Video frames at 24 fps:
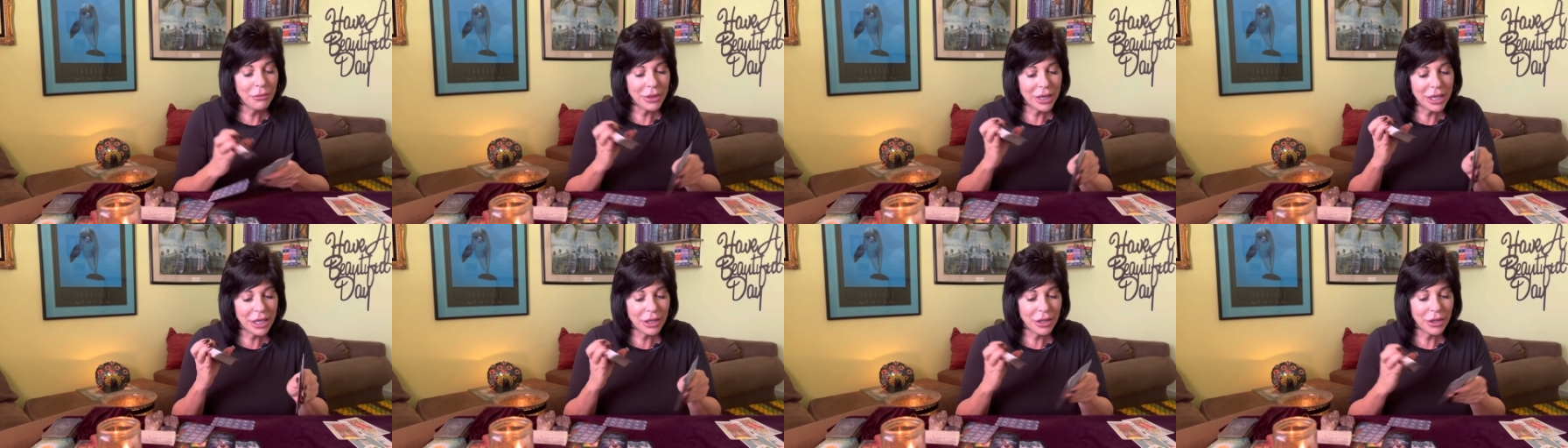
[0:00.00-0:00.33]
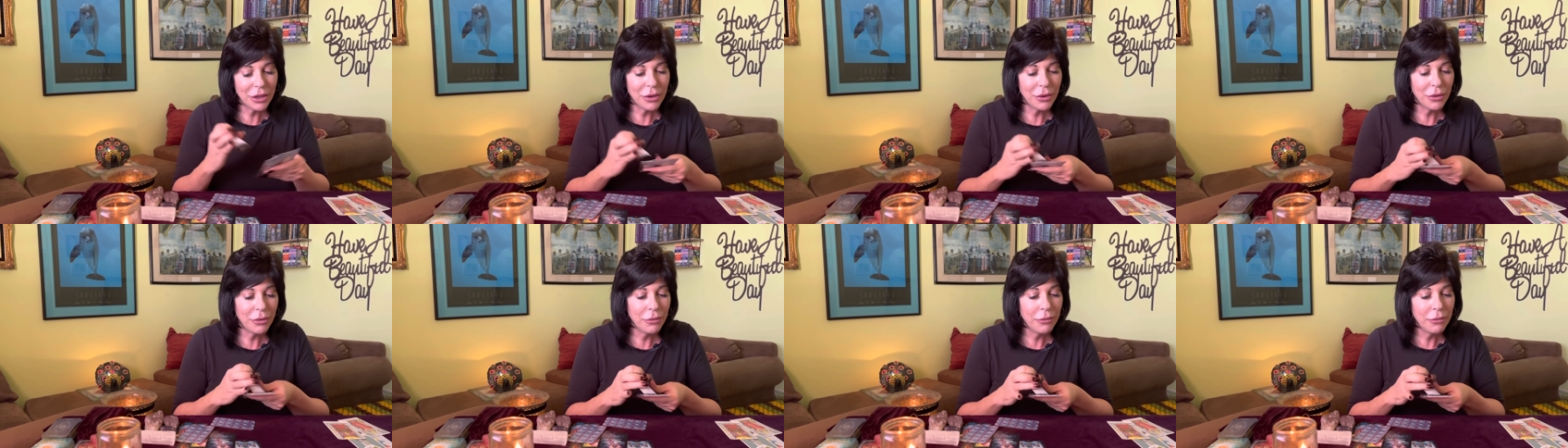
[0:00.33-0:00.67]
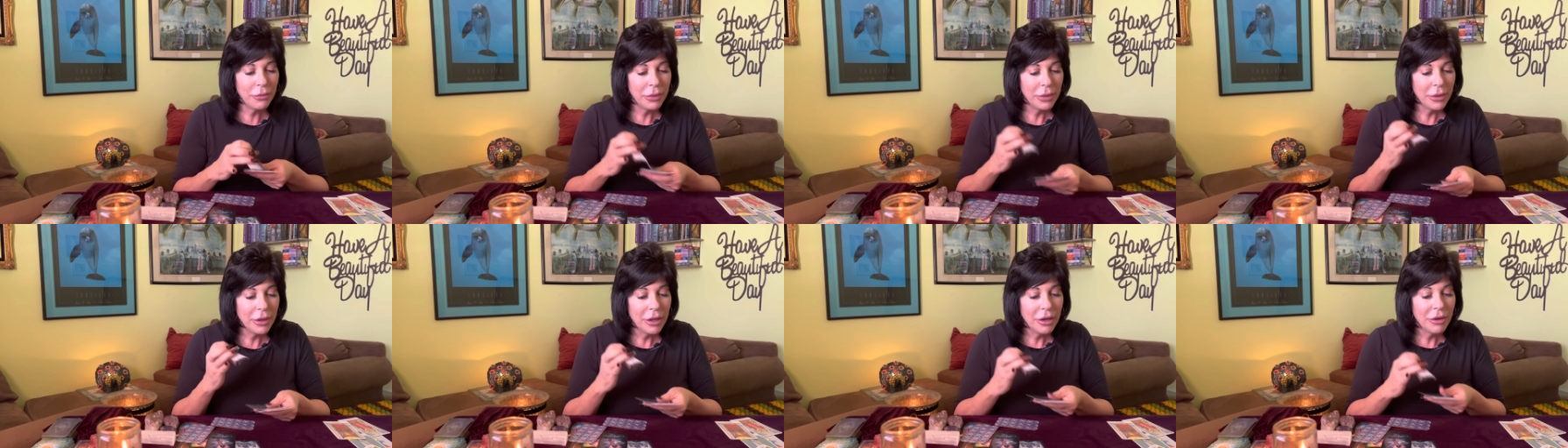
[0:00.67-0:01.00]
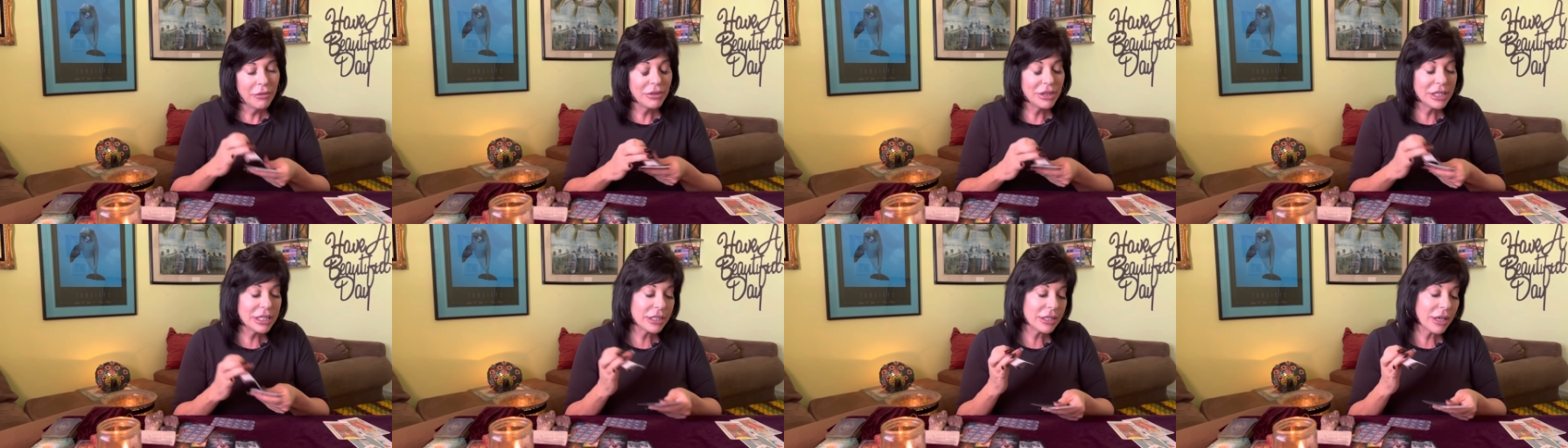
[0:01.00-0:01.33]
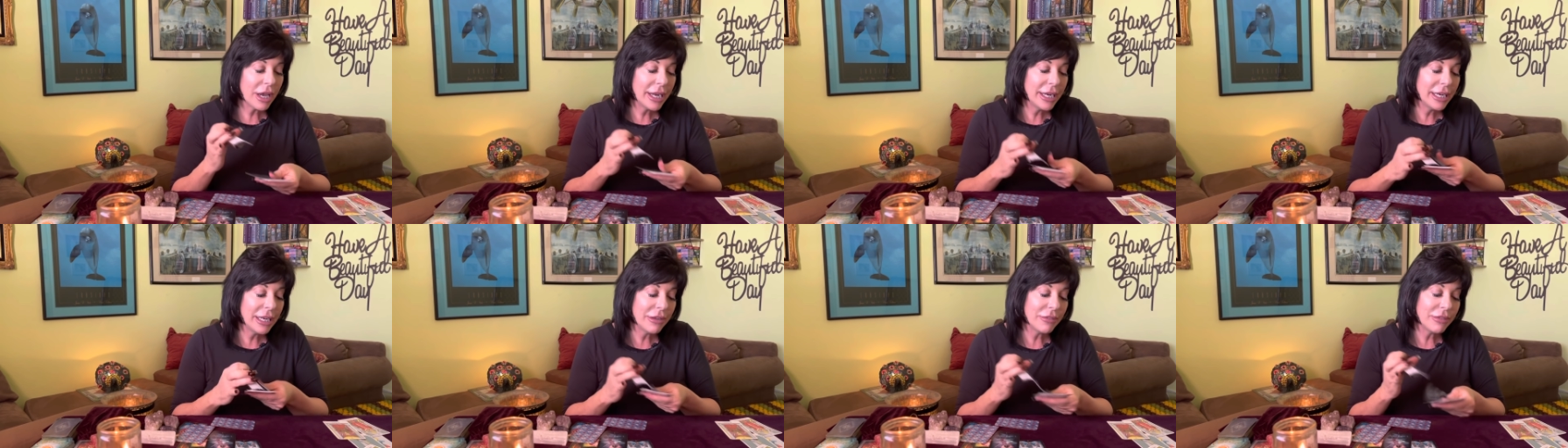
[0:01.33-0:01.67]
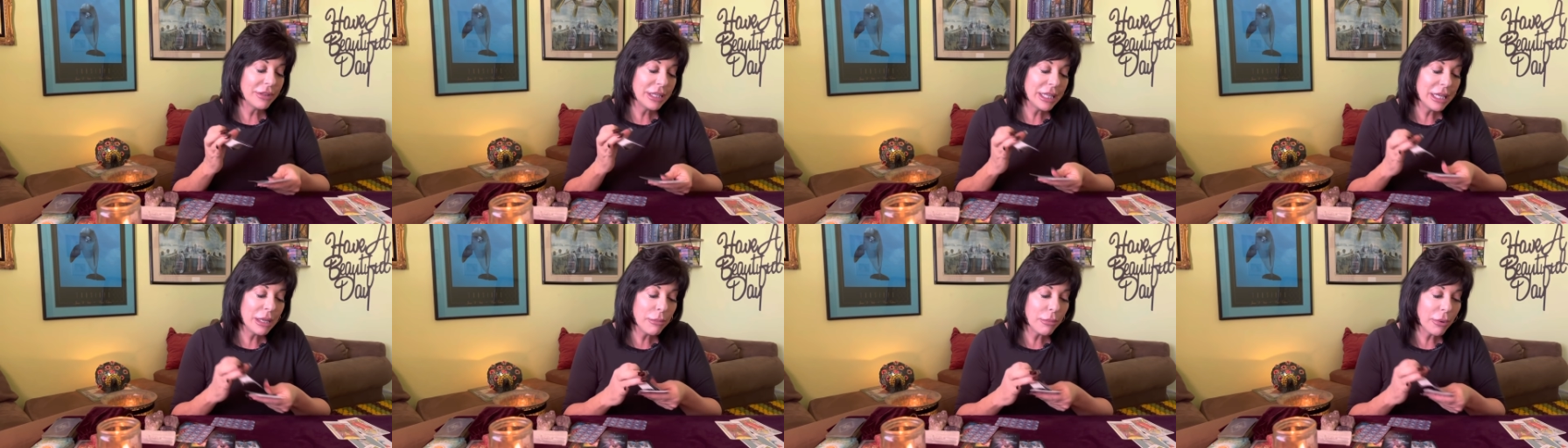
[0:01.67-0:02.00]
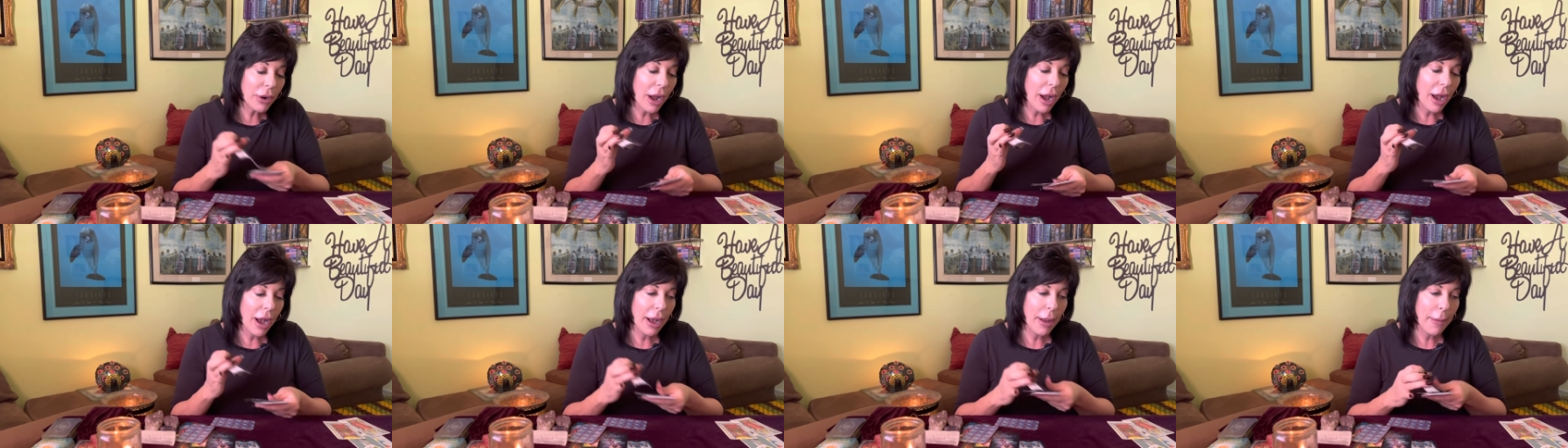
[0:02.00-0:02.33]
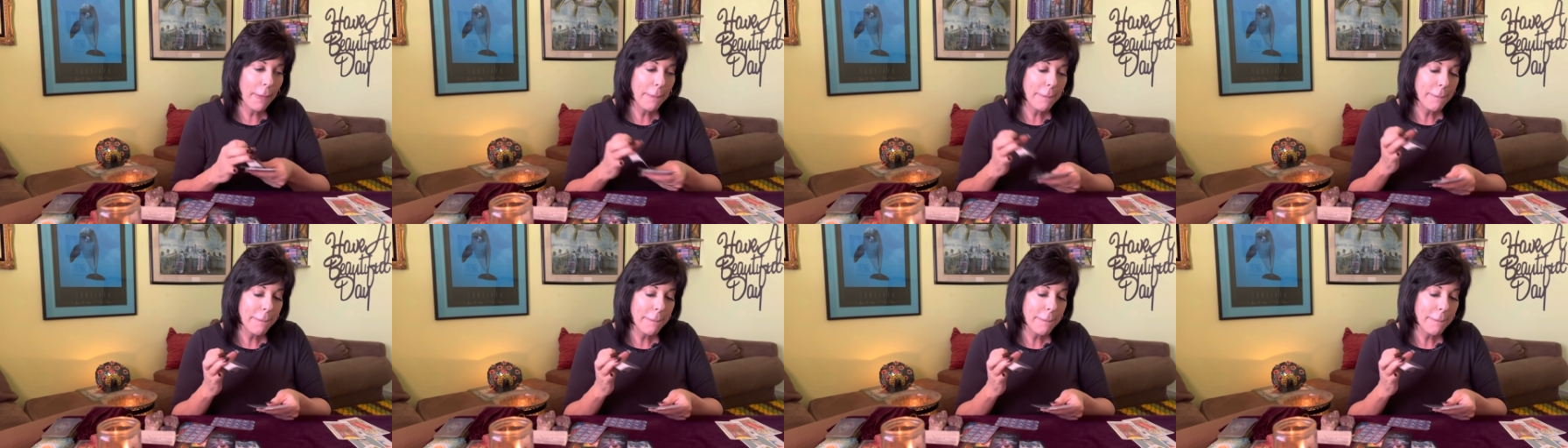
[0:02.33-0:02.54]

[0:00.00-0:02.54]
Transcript: Thank you. For the sign of Libra.